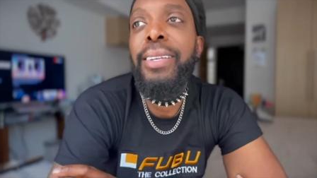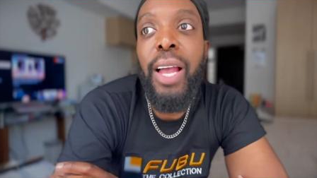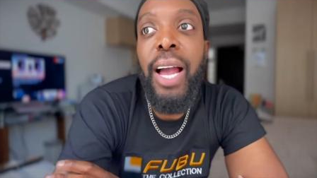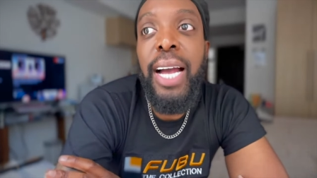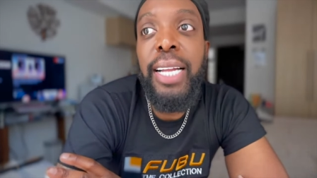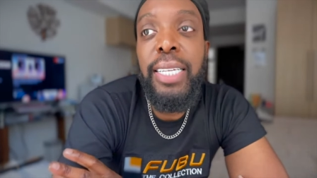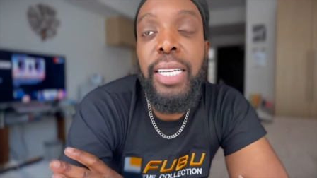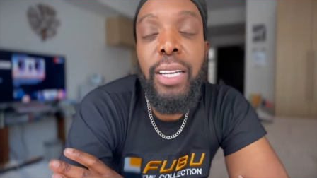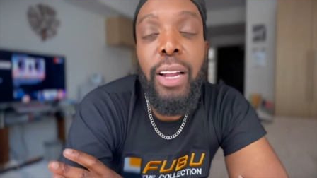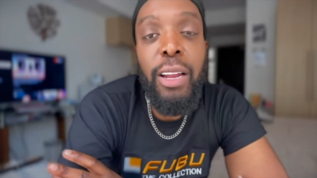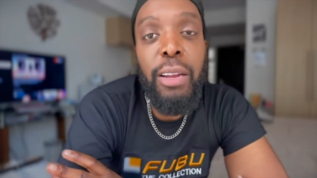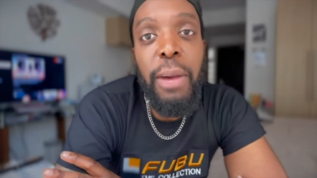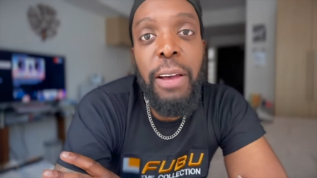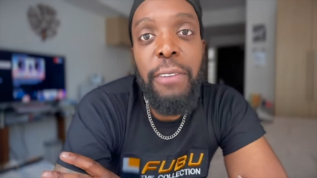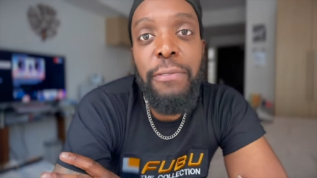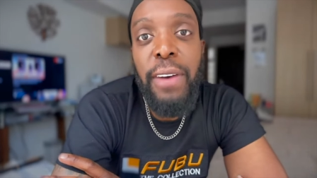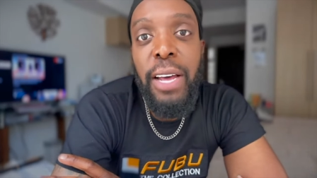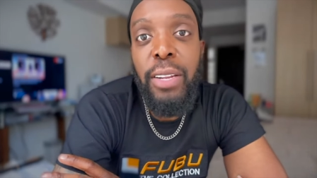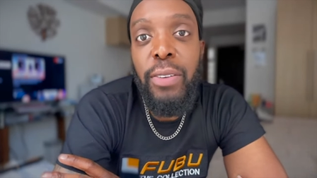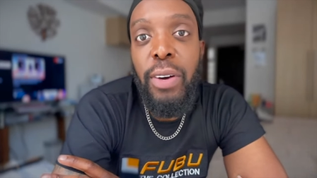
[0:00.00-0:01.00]
I did all of my
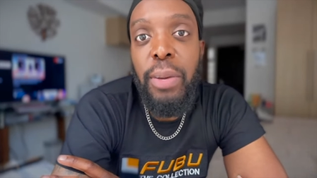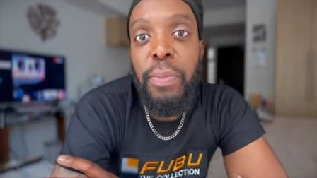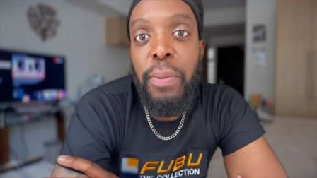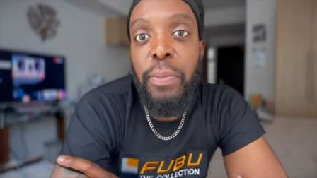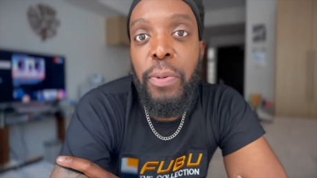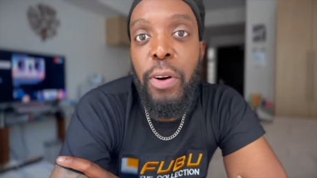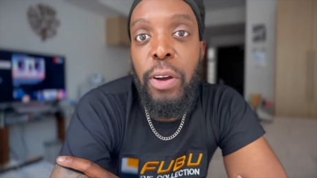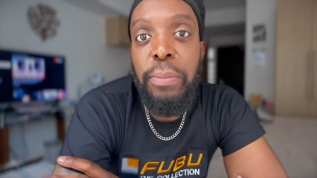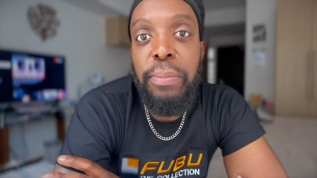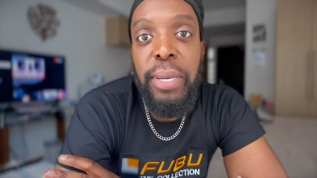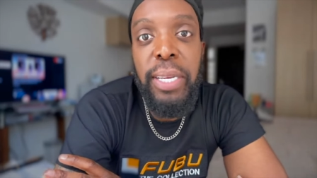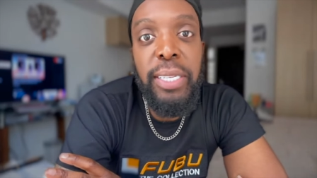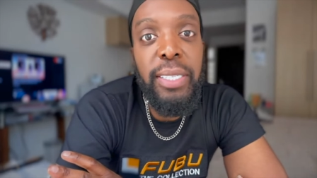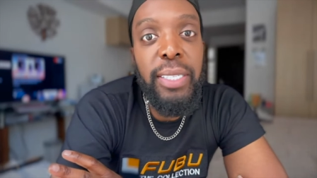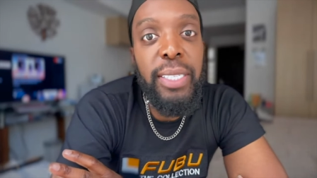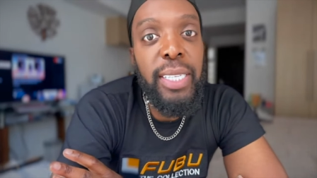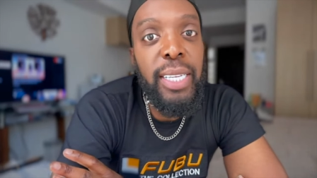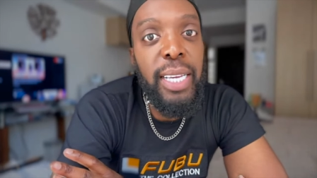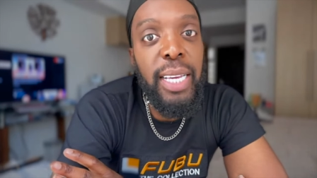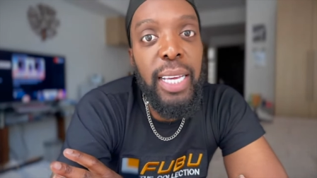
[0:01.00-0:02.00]
follow up
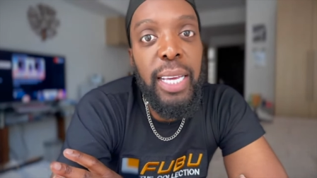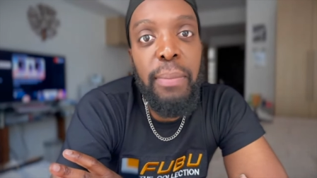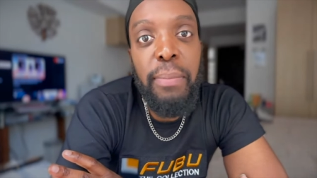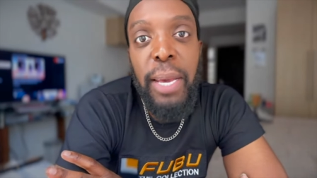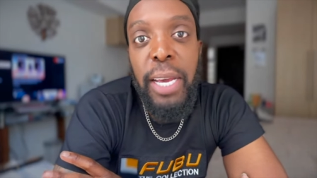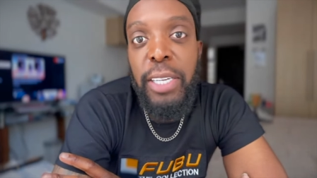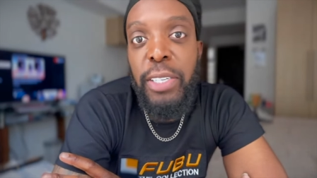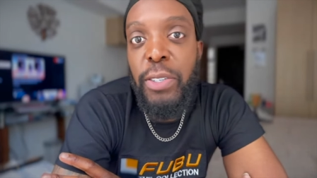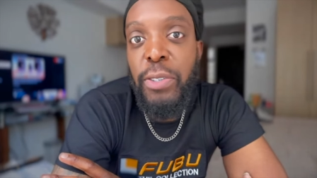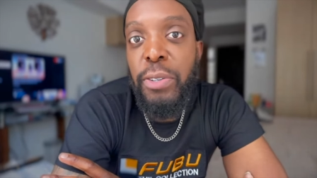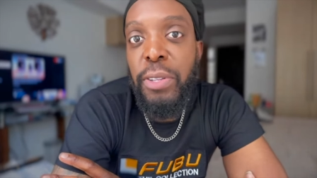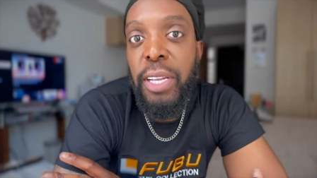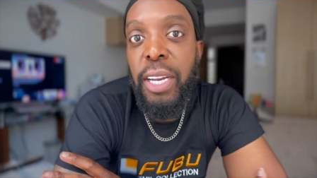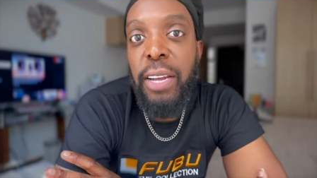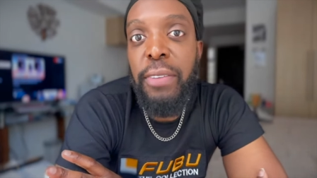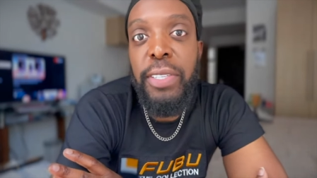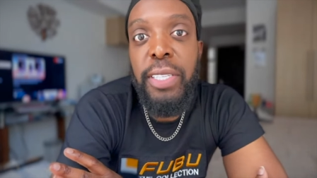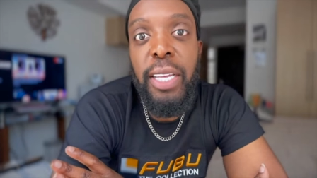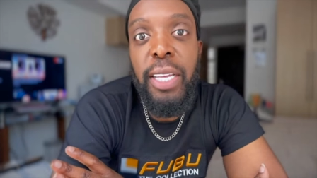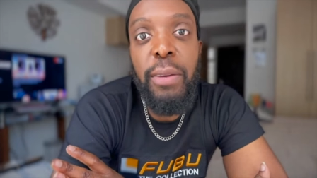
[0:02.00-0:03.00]
appointments. He made sure that
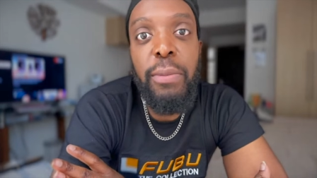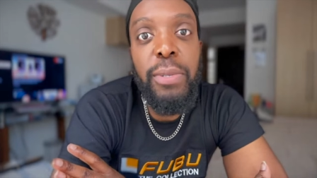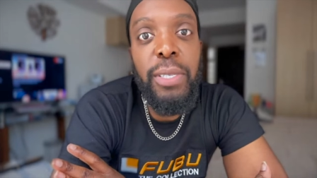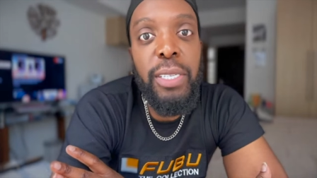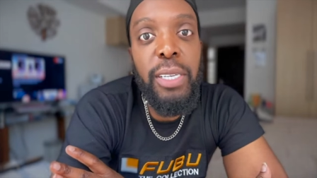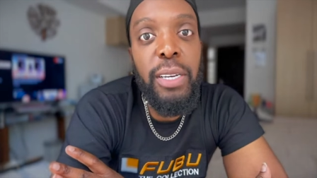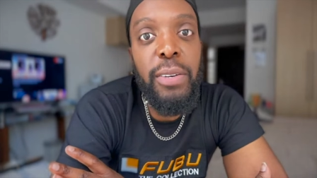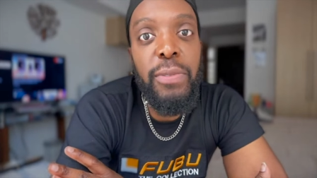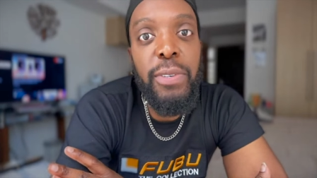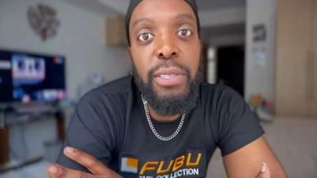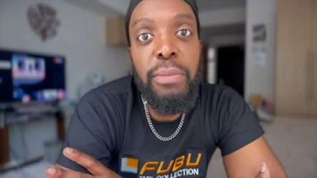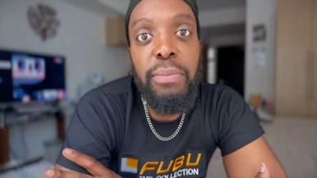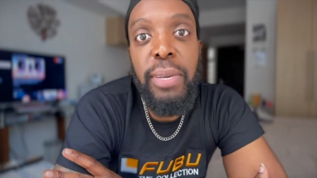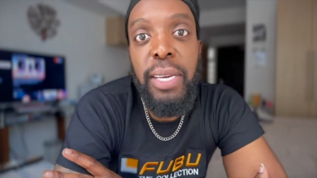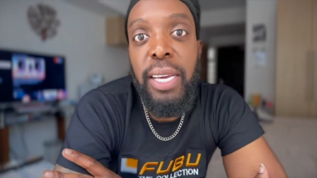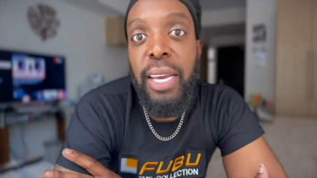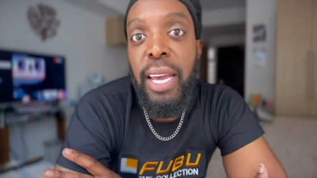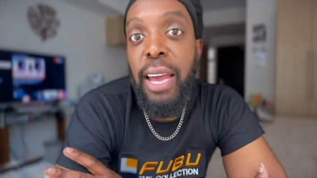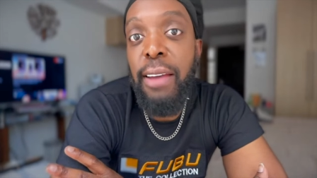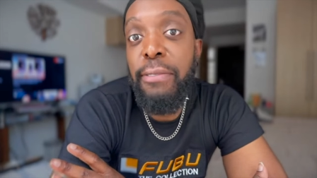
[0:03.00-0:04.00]
everything was good with
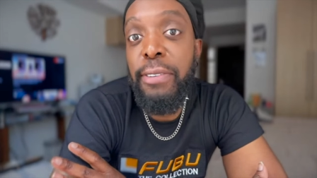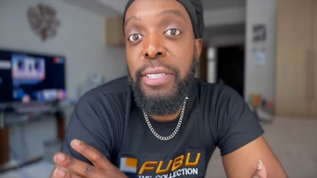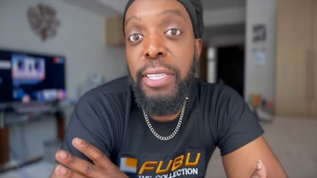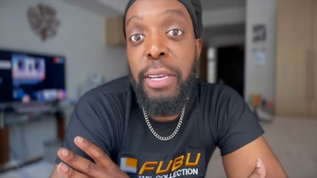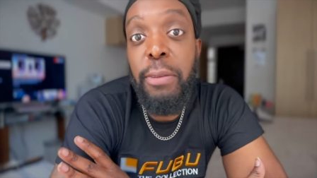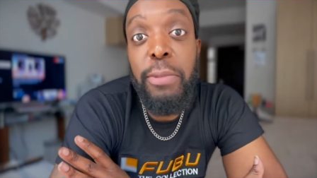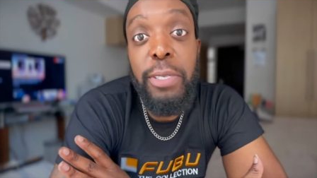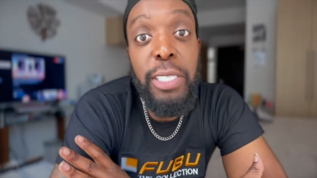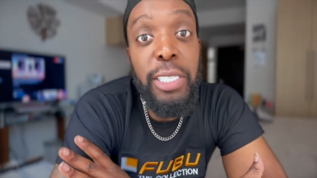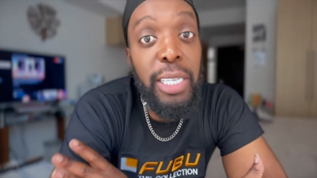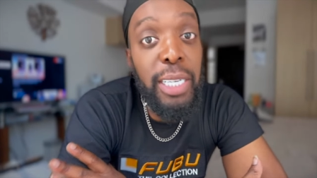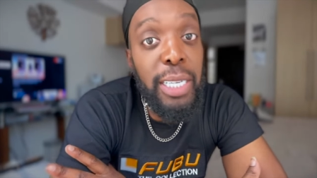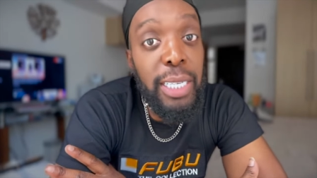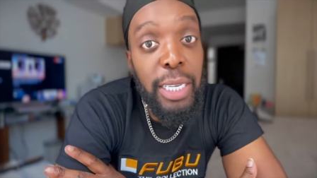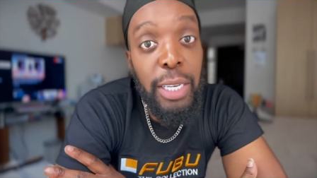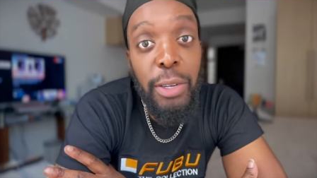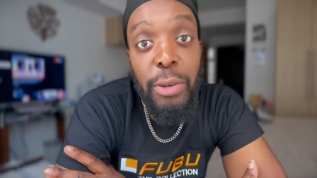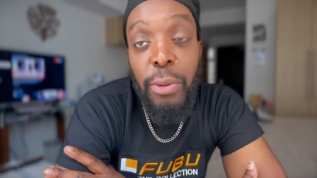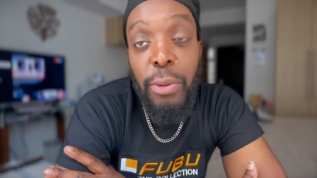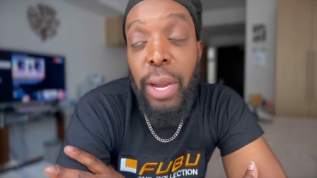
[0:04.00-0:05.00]
me. Everything was
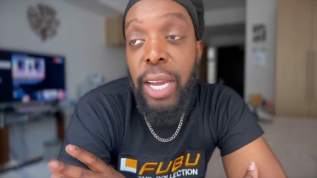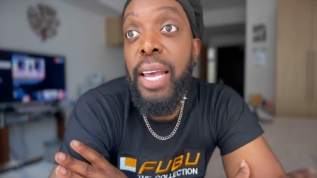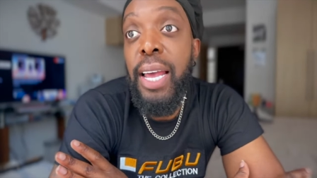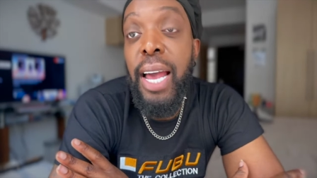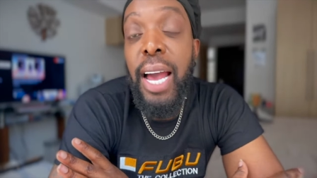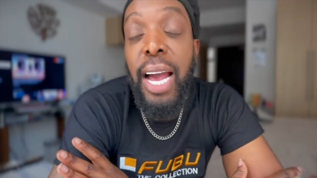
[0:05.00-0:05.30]
looking great.